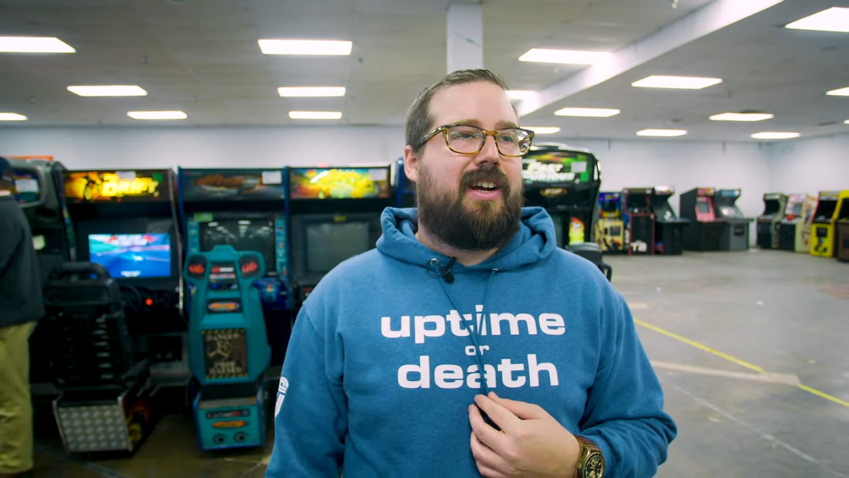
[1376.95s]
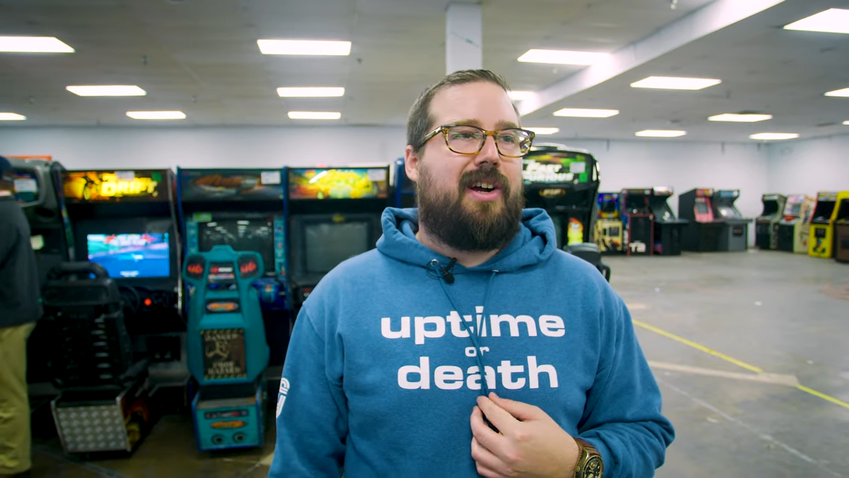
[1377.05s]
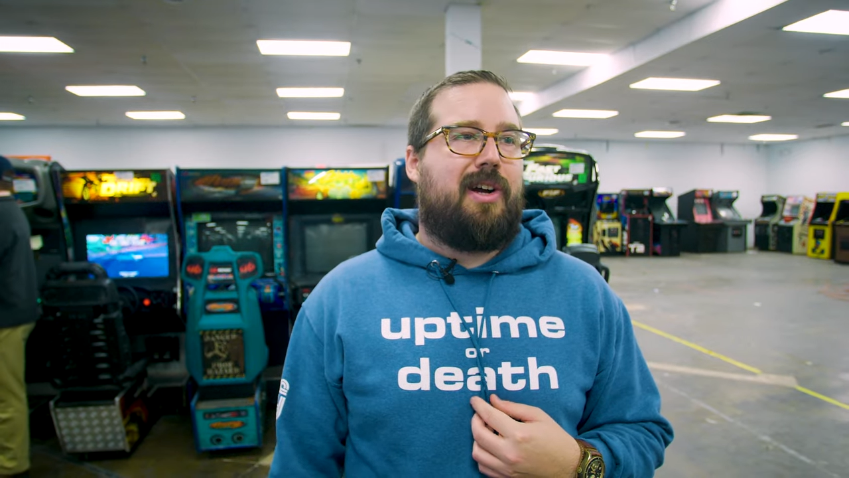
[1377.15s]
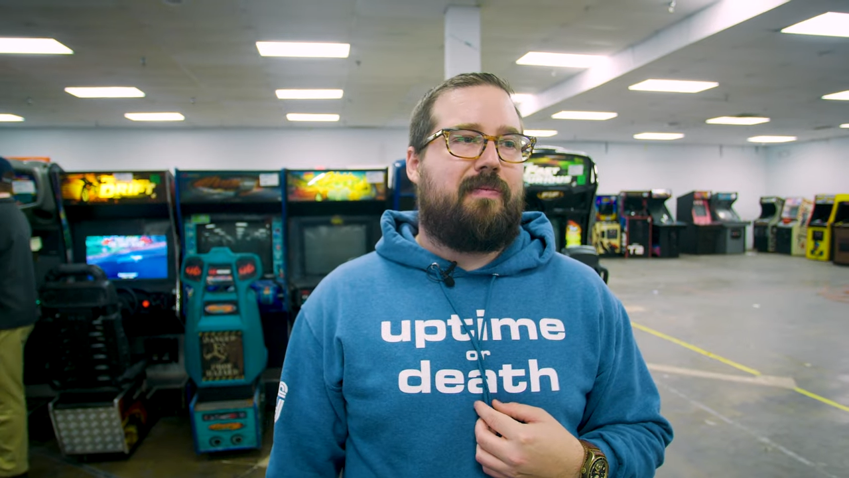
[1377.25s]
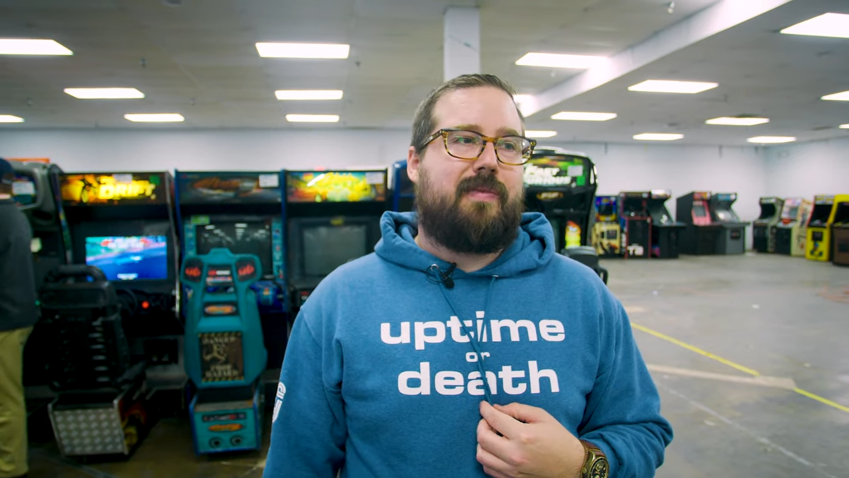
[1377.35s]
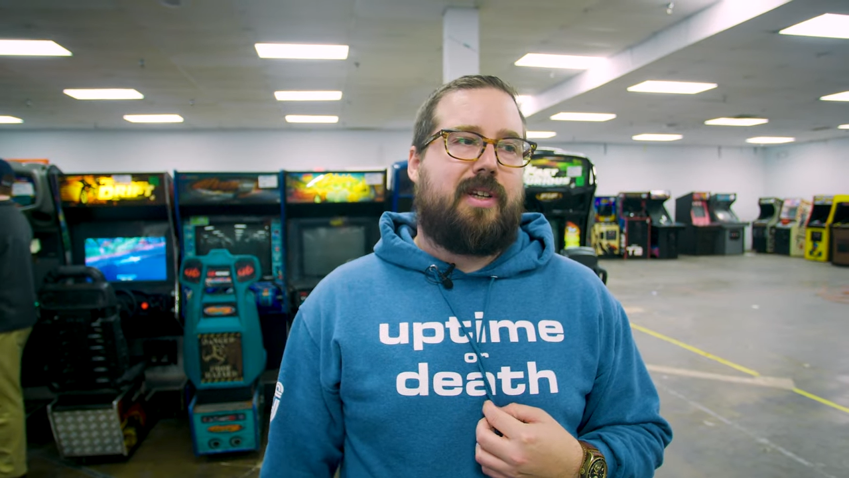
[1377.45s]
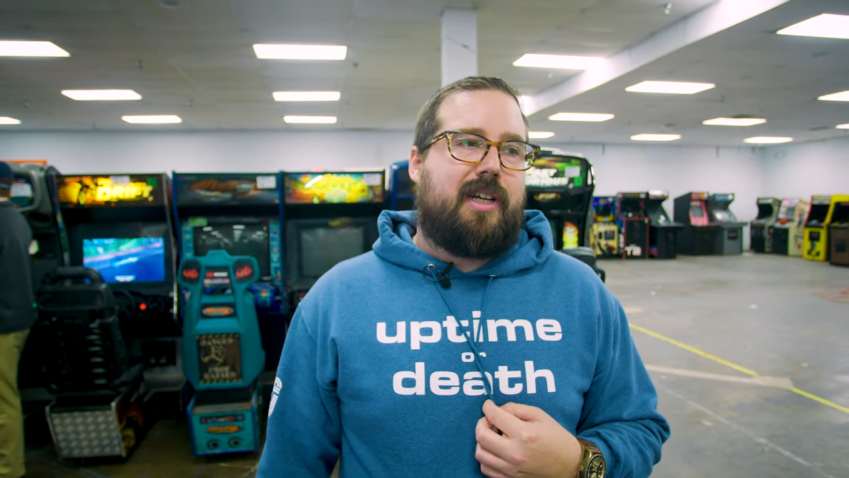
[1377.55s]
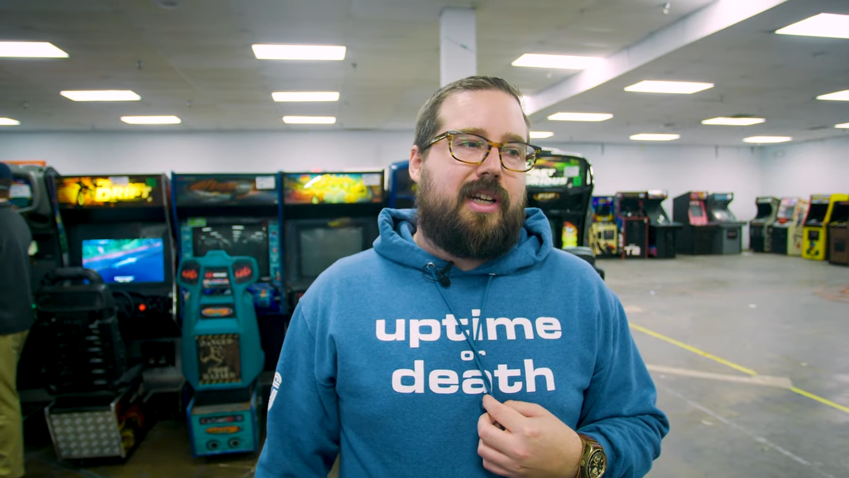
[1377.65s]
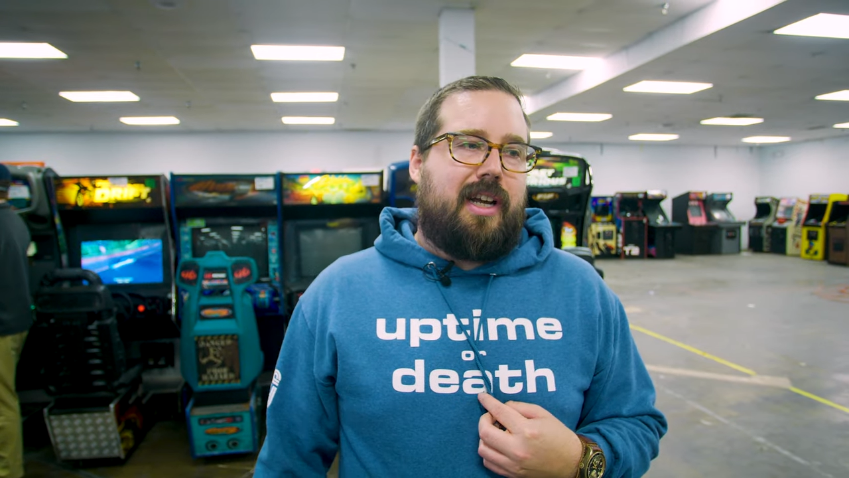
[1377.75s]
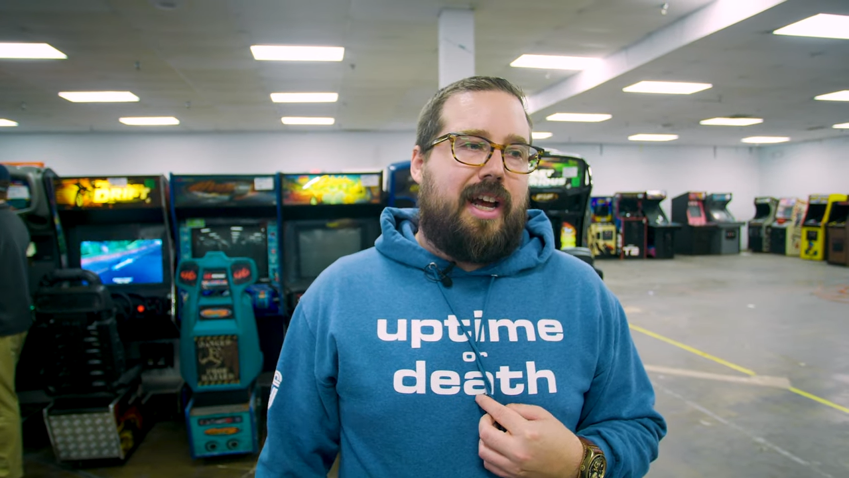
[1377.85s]
Um,
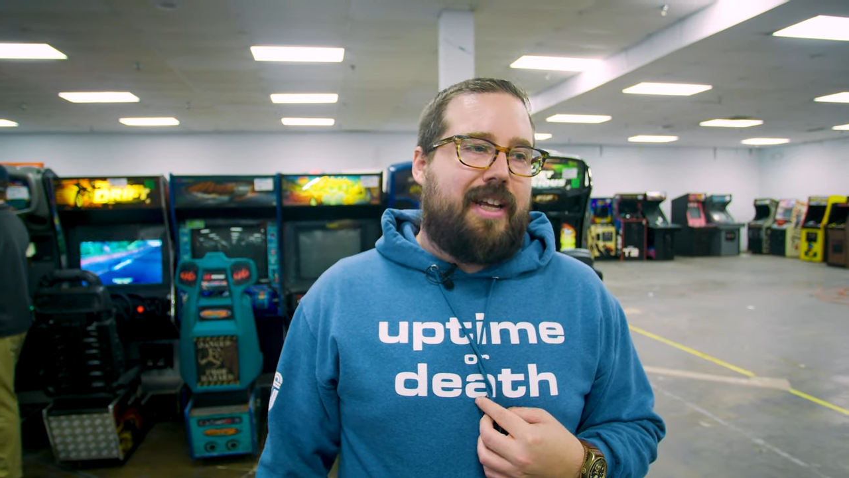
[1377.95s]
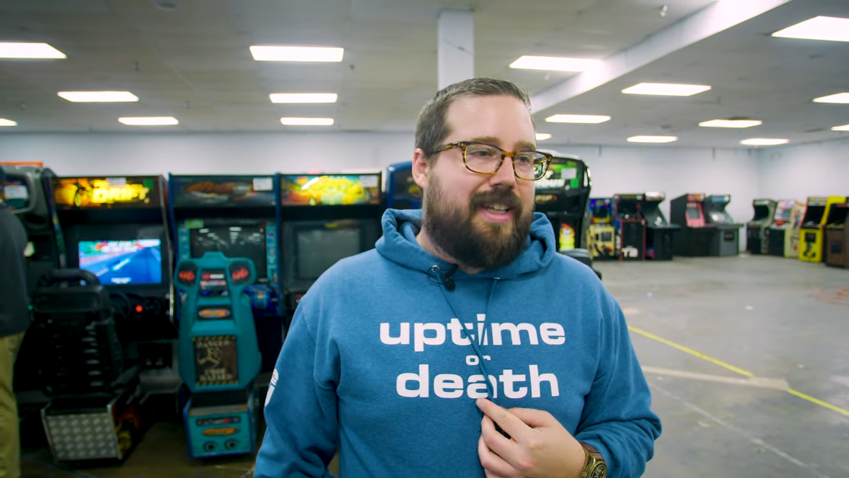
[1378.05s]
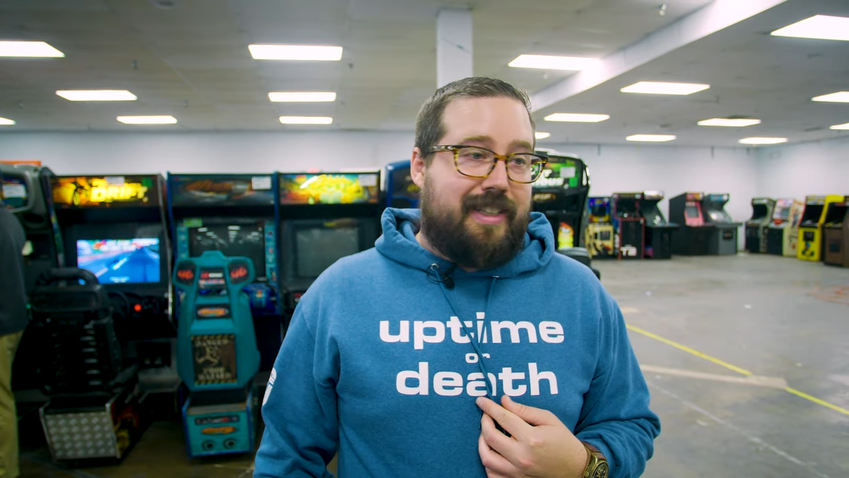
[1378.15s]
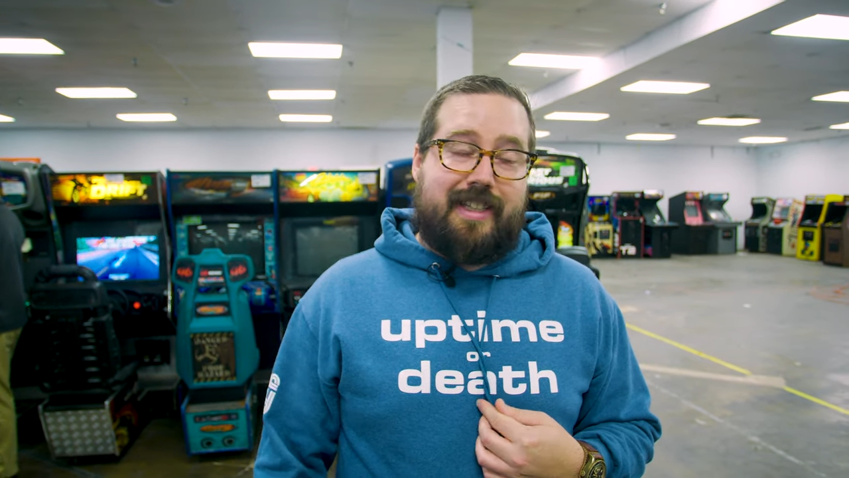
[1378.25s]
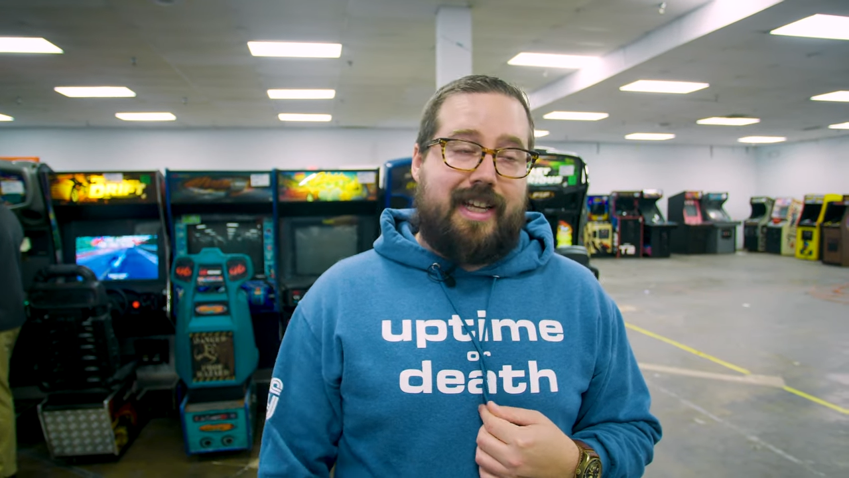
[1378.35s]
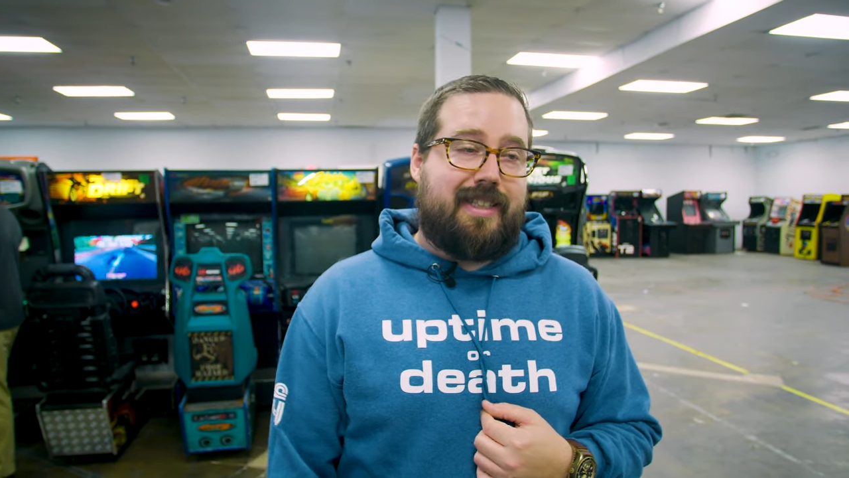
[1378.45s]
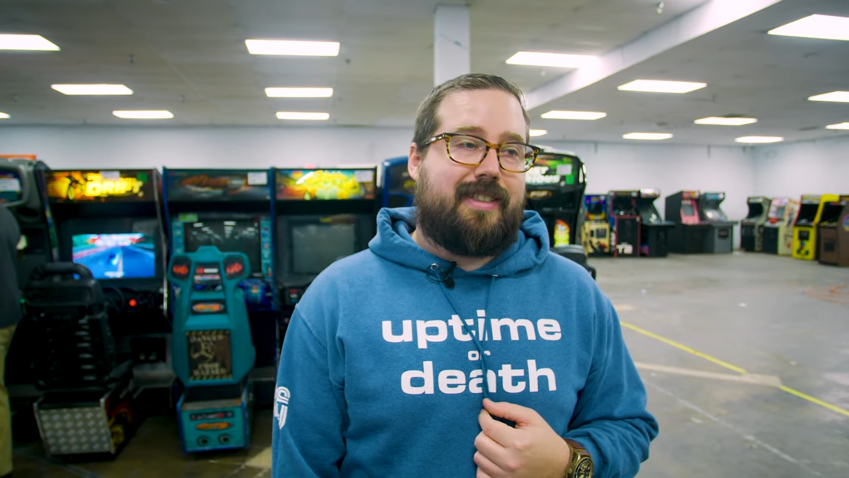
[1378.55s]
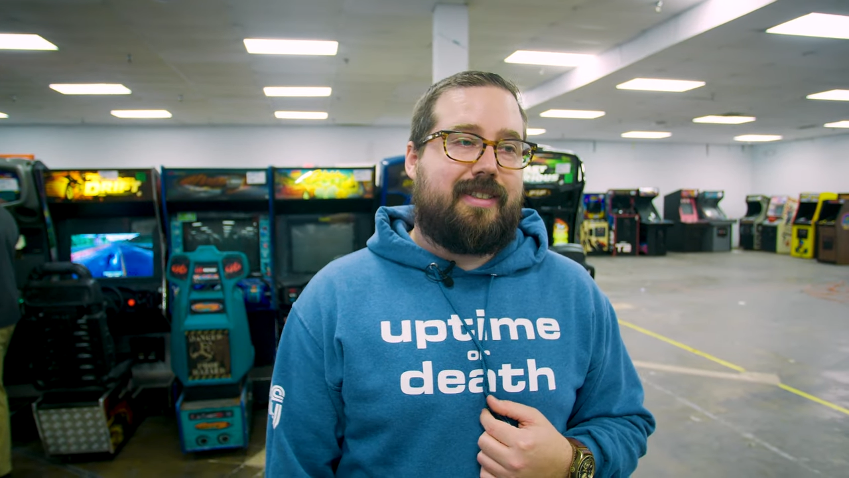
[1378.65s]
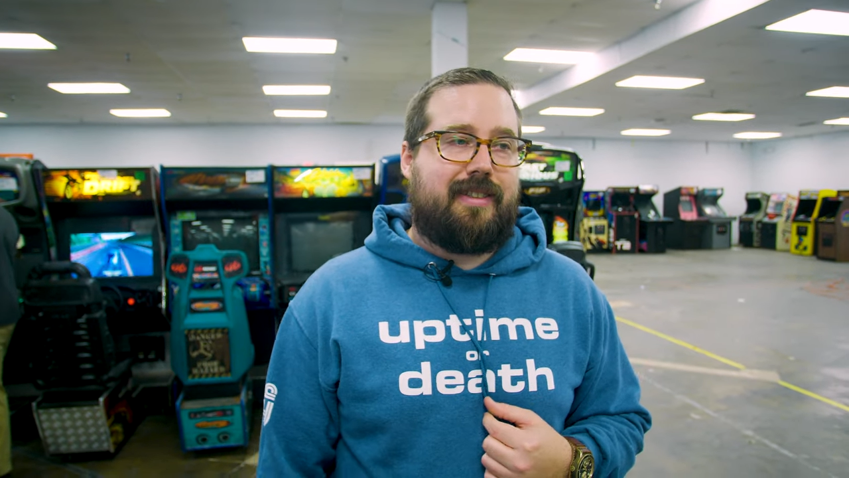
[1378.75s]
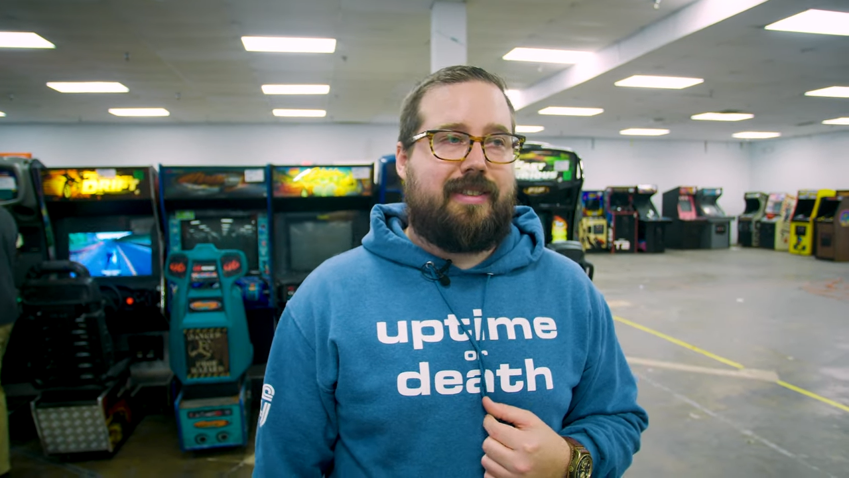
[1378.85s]
I think that that's,